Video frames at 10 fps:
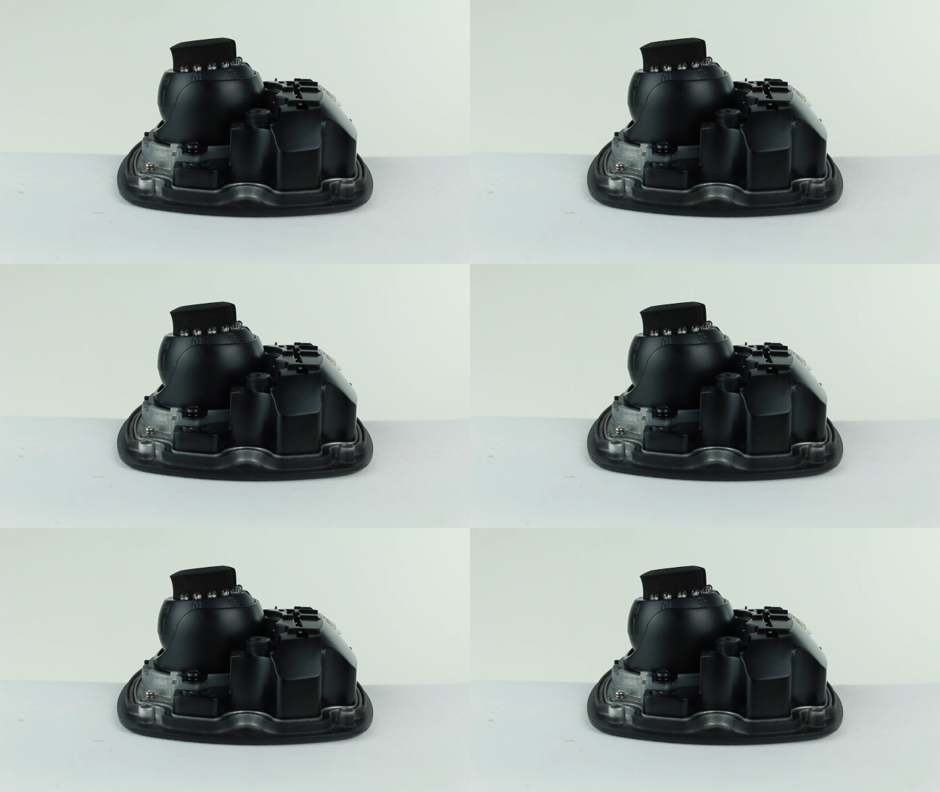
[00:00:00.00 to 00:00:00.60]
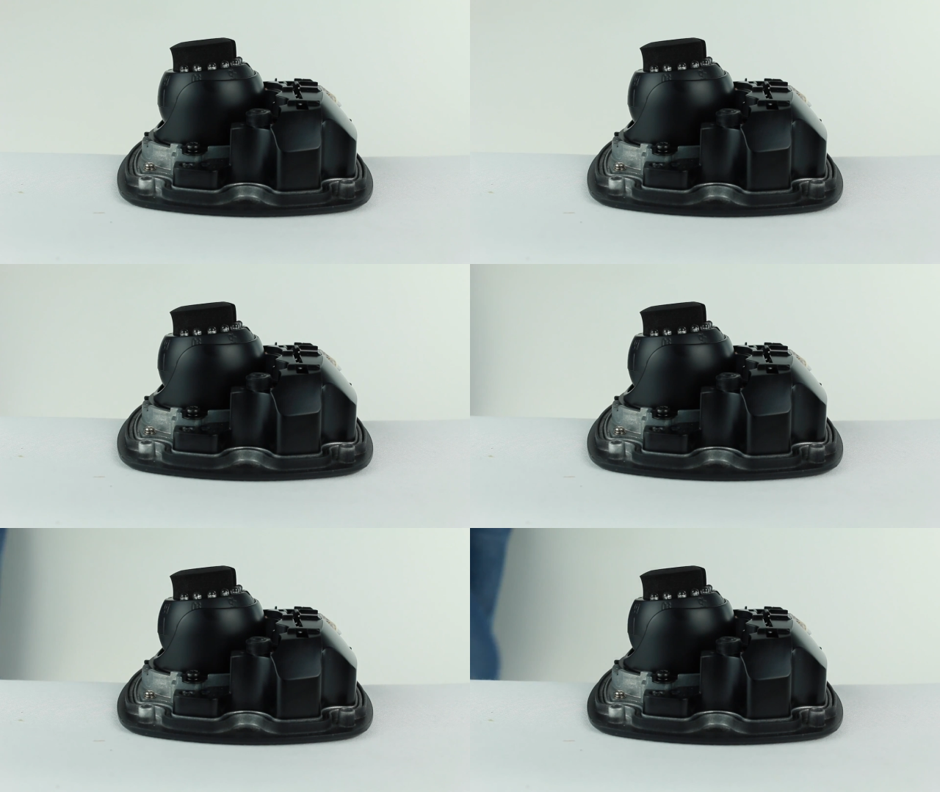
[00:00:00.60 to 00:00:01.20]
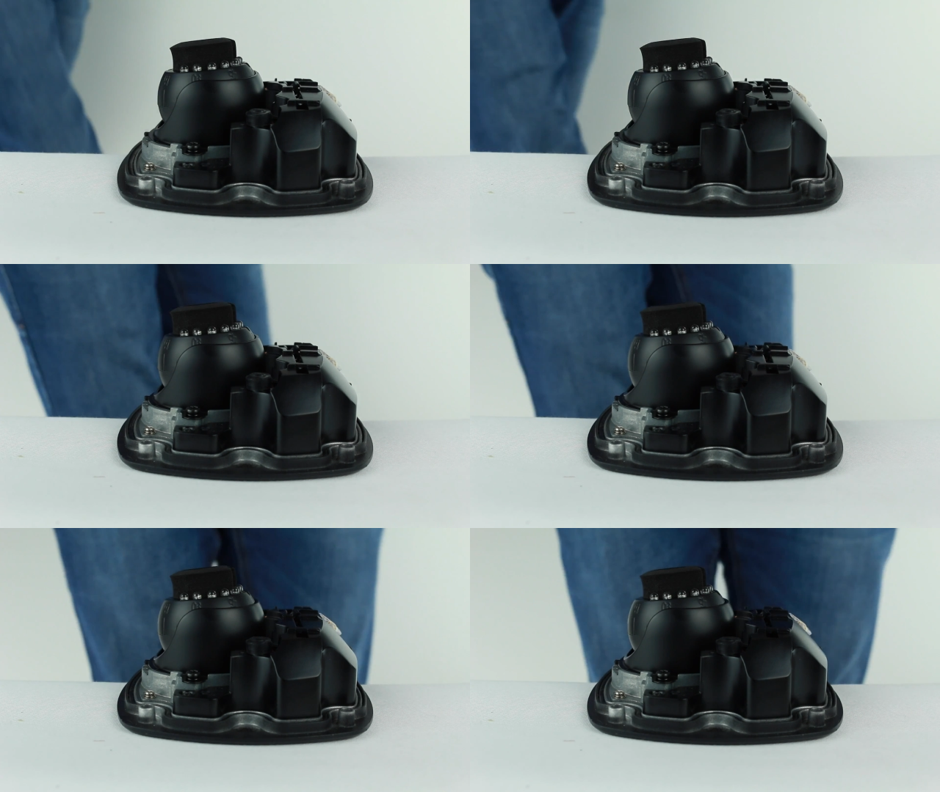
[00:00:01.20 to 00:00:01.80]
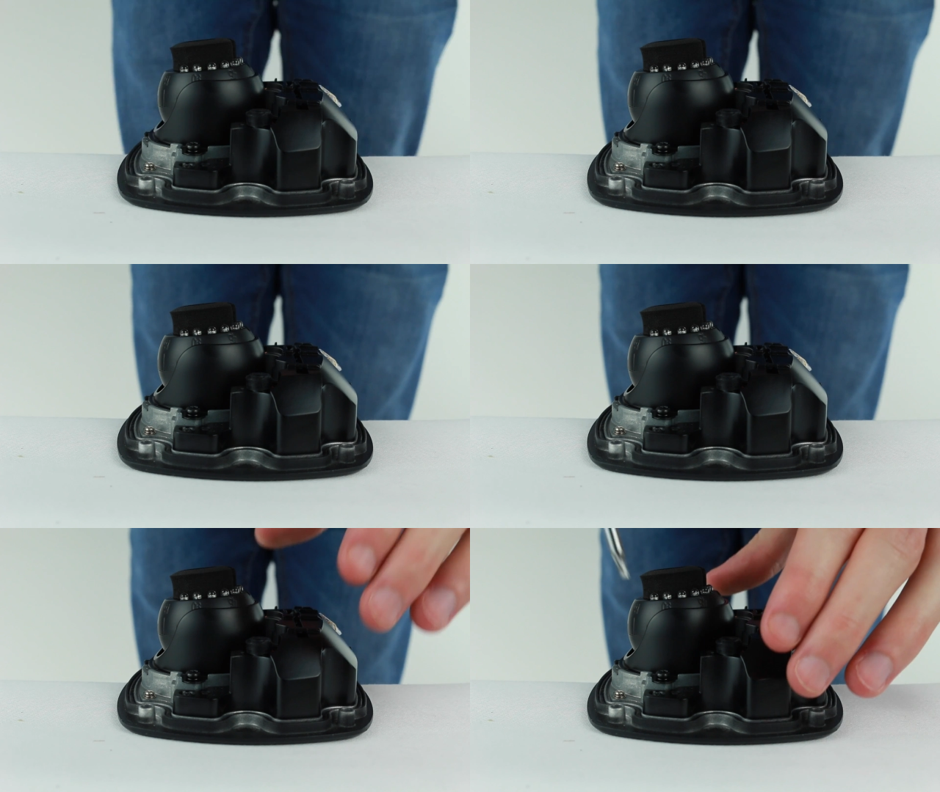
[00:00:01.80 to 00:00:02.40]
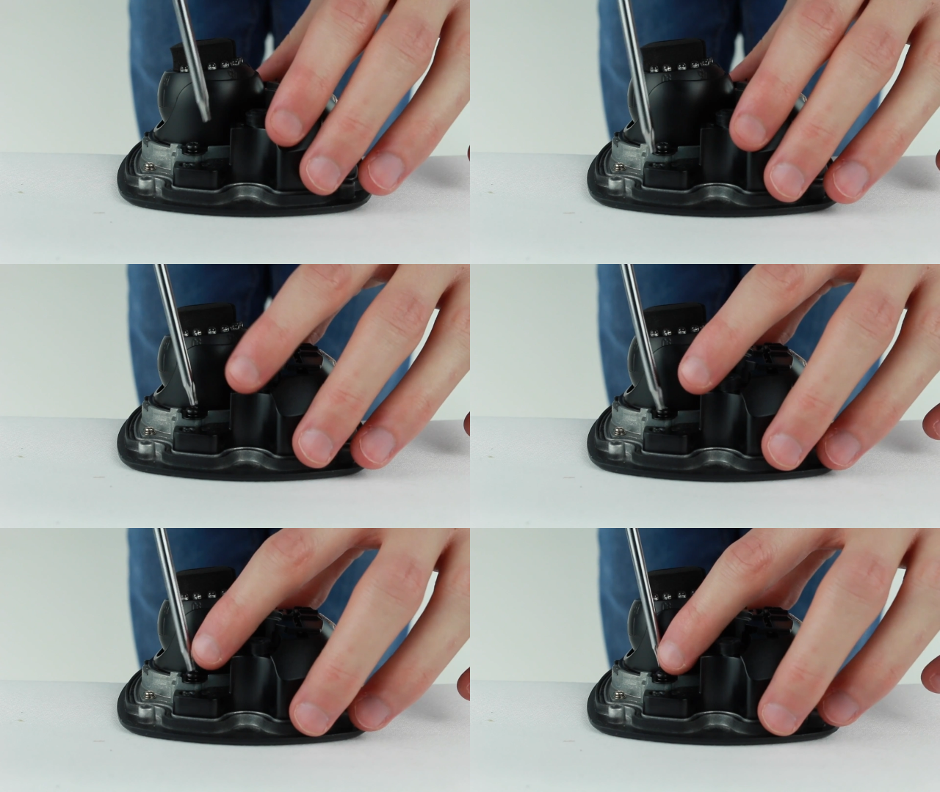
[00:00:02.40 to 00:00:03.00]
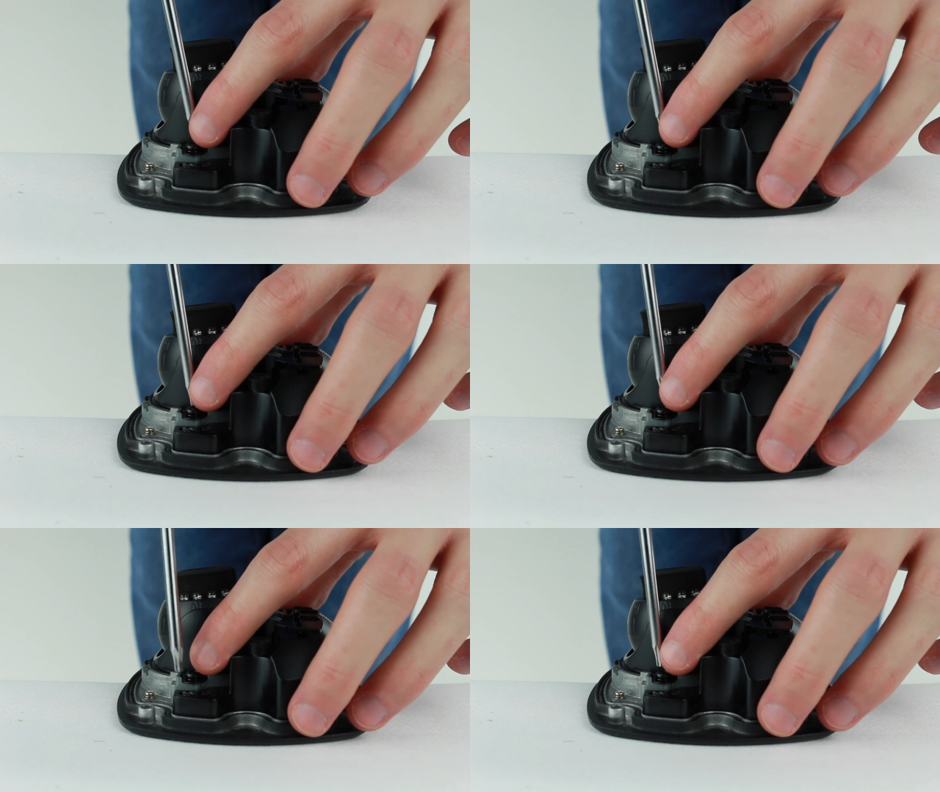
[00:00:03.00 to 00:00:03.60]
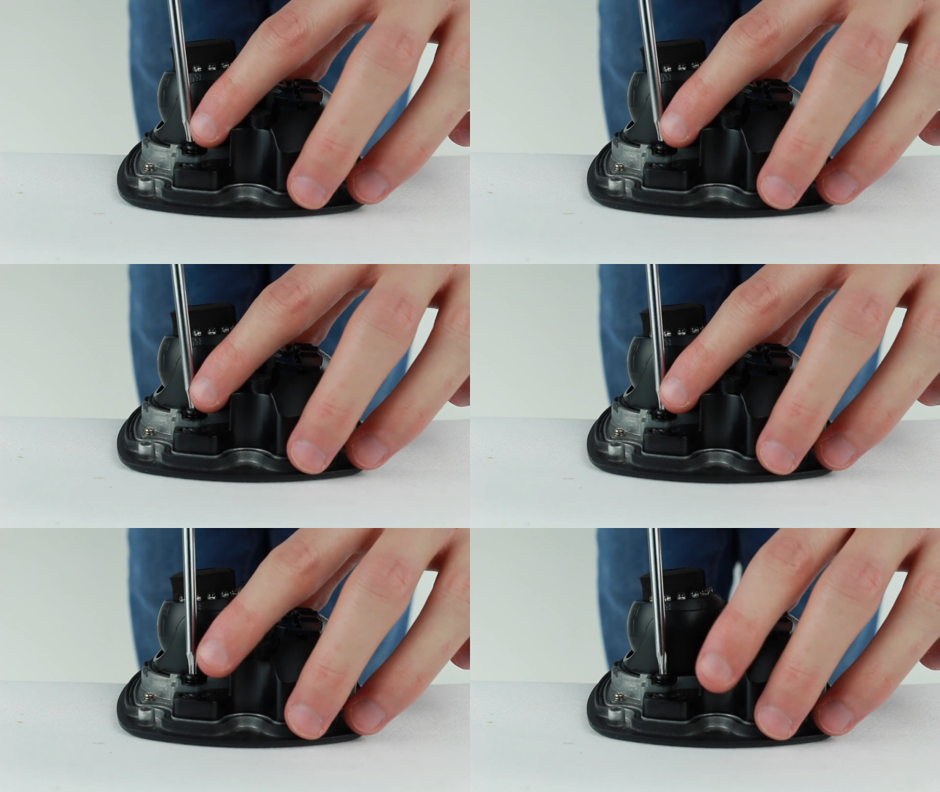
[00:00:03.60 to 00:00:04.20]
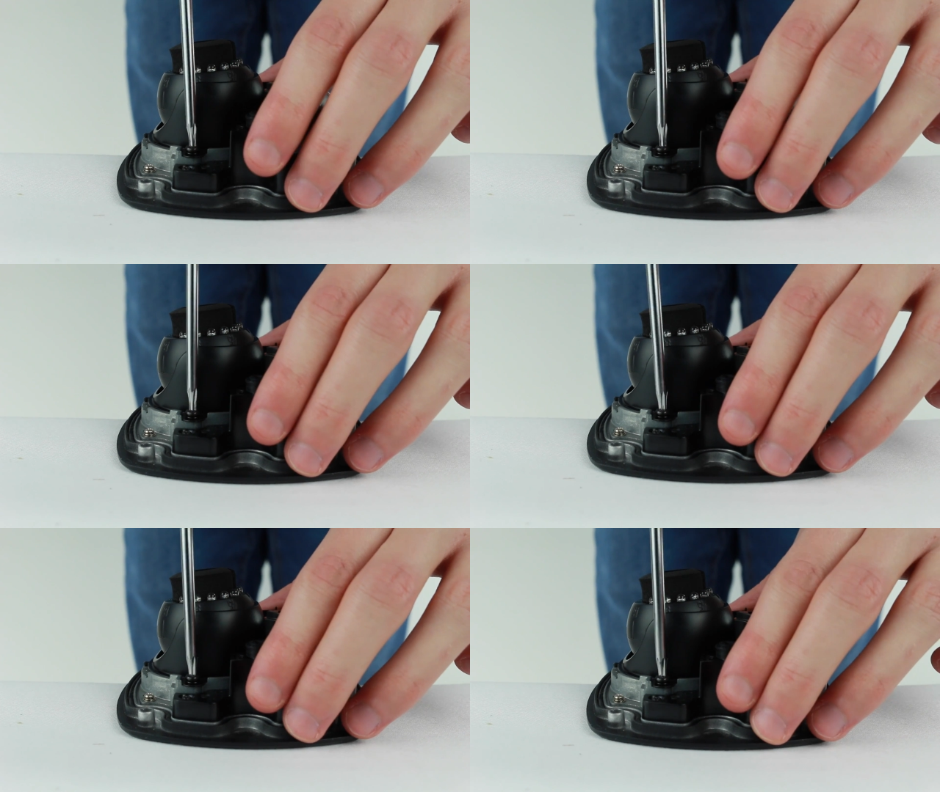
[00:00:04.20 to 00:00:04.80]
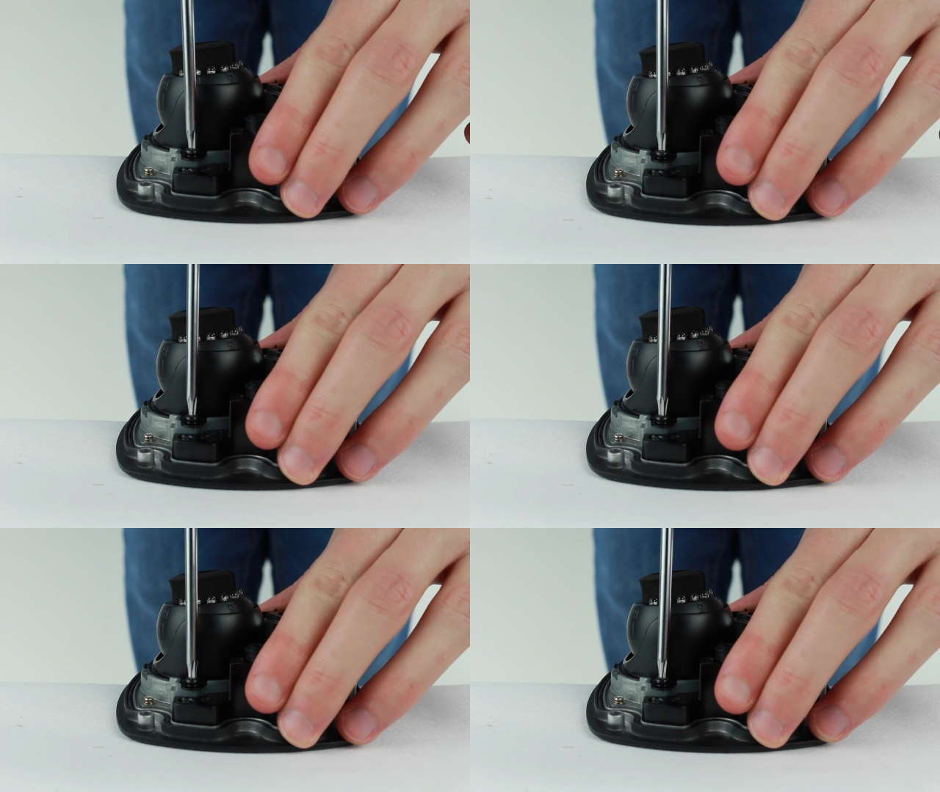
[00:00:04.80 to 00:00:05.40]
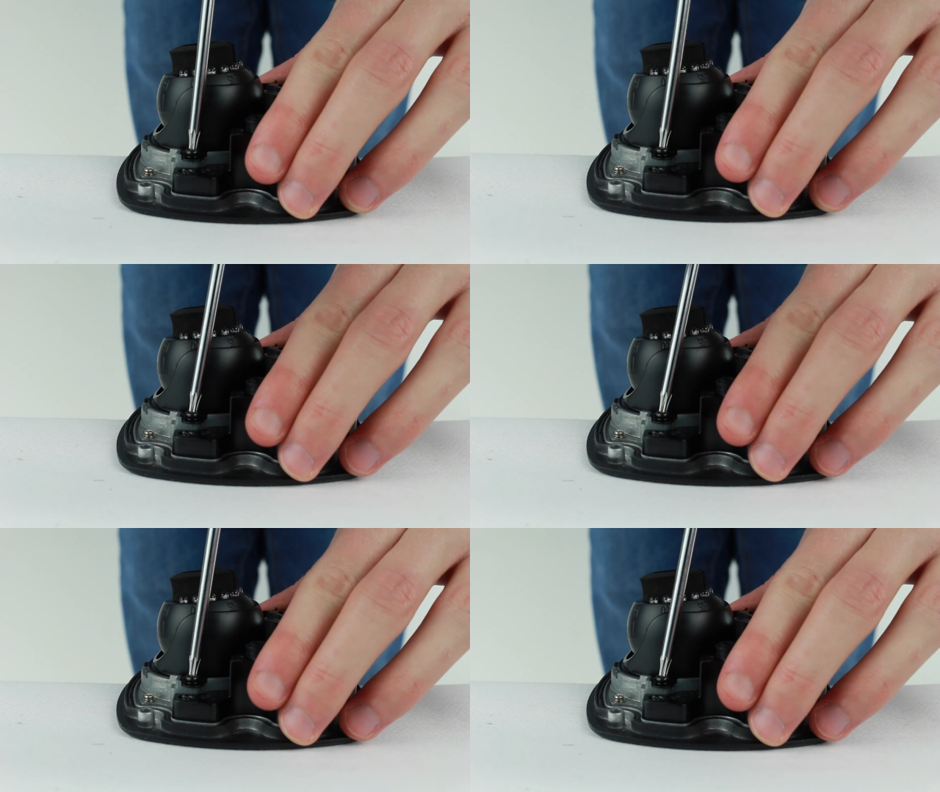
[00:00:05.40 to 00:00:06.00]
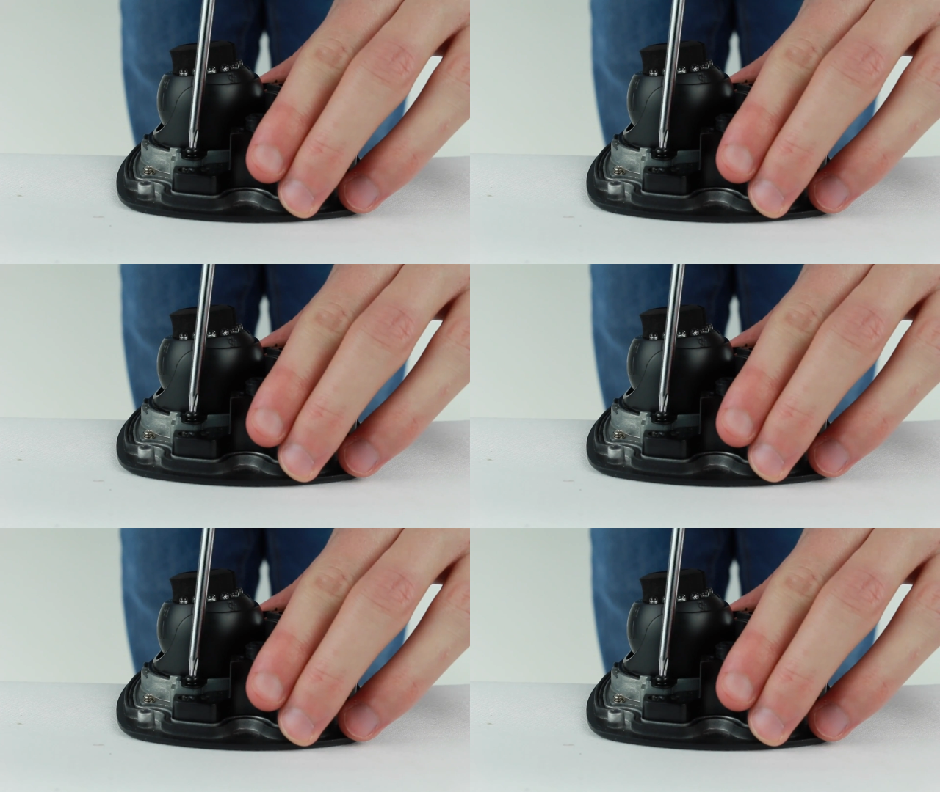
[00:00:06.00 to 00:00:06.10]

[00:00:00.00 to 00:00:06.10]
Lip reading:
Nobody's mouth can be seen.